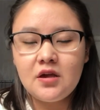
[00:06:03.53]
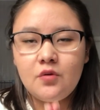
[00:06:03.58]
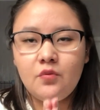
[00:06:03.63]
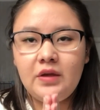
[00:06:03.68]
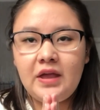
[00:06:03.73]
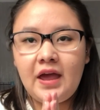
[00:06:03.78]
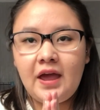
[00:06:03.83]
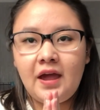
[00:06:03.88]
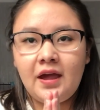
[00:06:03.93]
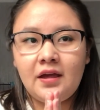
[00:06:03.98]

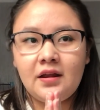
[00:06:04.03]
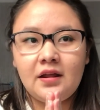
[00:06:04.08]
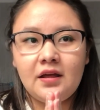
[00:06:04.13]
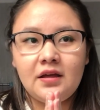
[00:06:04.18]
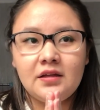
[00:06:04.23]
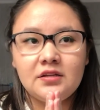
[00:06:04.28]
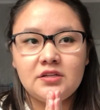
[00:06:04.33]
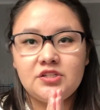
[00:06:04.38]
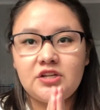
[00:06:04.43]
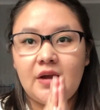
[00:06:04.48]
we had
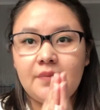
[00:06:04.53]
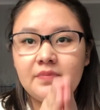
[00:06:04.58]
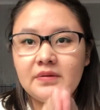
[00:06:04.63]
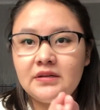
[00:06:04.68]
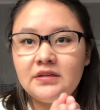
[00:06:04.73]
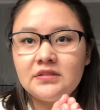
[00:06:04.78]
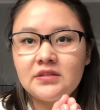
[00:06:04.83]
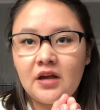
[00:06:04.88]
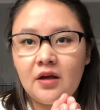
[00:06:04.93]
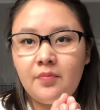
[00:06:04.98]
a
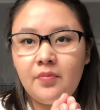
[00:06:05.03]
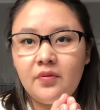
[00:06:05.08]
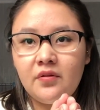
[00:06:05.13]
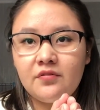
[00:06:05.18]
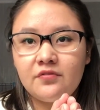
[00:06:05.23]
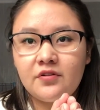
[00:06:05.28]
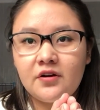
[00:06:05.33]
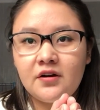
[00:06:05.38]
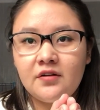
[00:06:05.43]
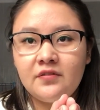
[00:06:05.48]
Japanese couple
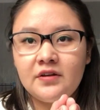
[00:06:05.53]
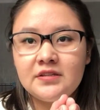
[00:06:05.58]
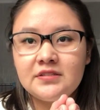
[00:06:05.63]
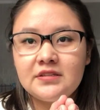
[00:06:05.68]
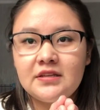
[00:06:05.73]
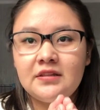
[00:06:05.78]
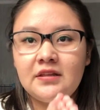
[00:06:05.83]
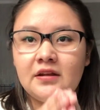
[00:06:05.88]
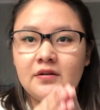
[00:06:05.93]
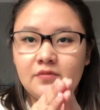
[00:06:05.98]
in front of us,
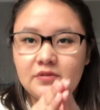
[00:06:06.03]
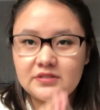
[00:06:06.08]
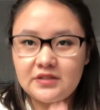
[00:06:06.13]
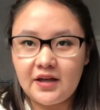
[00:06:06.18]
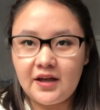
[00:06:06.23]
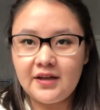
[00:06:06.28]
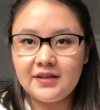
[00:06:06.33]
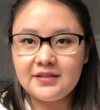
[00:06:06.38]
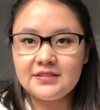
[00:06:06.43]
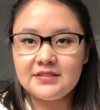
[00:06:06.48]
and then it was
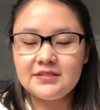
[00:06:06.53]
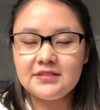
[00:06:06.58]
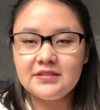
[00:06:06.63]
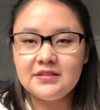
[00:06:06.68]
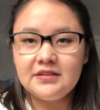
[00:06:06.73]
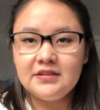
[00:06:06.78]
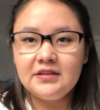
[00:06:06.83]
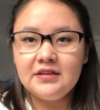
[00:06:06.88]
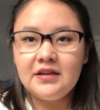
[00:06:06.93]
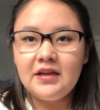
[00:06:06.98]
us,
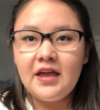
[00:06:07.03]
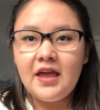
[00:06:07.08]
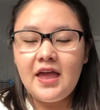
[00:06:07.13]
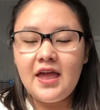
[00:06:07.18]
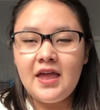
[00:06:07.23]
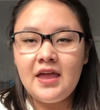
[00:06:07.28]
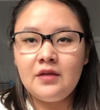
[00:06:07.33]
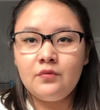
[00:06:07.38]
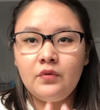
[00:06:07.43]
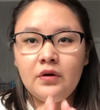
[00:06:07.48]

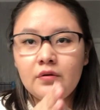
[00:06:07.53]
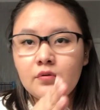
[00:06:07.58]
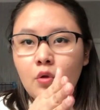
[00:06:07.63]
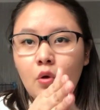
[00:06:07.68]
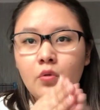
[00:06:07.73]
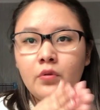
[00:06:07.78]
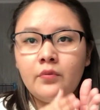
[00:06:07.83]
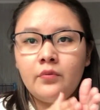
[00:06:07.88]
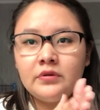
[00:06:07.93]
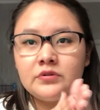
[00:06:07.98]
and we were the
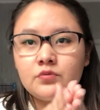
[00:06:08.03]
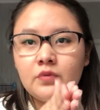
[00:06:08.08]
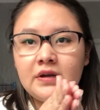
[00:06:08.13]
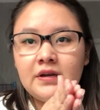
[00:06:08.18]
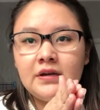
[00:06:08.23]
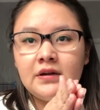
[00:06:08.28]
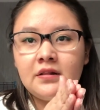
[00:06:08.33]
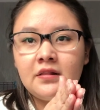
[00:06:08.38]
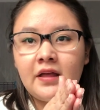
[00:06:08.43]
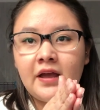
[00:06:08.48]
only ones
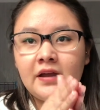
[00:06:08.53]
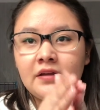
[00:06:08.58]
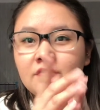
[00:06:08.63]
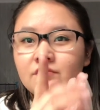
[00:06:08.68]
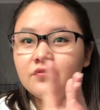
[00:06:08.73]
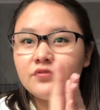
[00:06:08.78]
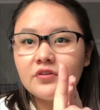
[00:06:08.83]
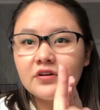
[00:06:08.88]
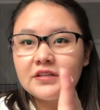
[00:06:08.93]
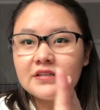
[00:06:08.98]
waiting in line
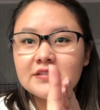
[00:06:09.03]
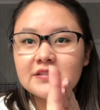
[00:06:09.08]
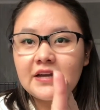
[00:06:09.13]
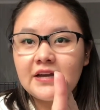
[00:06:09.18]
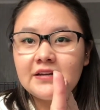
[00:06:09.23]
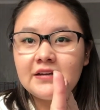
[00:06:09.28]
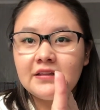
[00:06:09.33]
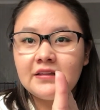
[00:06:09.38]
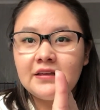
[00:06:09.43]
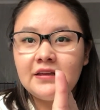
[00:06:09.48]
for this
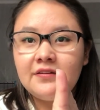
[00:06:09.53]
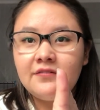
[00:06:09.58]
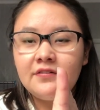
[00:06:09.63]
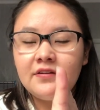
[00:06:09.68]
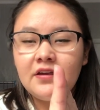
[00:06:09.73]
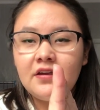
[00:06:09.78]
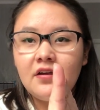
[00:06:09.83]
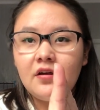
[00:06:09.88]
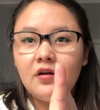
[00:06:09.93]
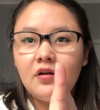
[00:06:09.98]
guy to leave.
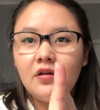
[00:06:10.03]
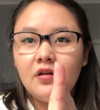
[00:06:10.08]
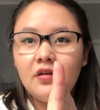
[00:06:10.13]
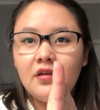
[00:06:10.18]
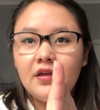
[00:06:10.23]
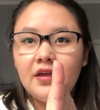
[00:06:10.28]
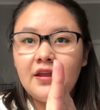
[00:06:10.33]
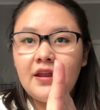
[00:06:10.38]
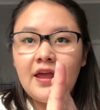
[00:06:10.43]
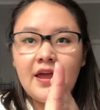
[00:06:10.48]

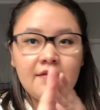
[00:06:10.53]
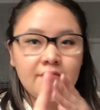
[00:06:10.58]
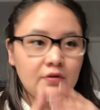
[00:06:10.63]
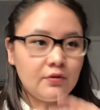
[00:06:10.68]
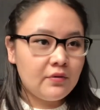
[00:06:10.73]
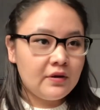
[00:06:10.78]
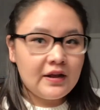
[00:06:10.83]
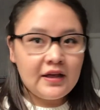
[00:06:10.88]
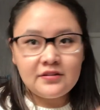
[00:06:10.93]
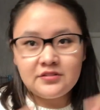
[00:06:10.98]
And
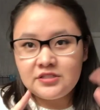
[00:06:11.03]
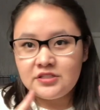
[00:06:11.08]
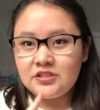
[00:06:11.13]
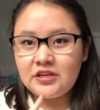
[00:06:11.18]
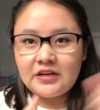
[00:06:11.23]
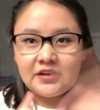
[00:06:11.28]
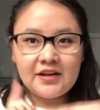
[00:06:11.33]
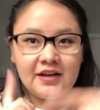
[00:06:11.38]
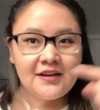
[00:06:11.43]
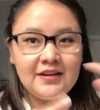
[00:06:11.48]
everyone else is
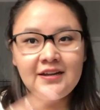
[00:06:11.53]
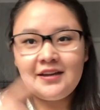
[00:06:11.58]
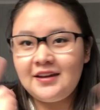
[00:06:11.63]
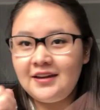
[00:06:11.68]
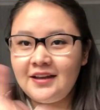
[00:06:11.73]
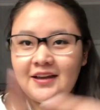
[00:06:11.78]
like cutting.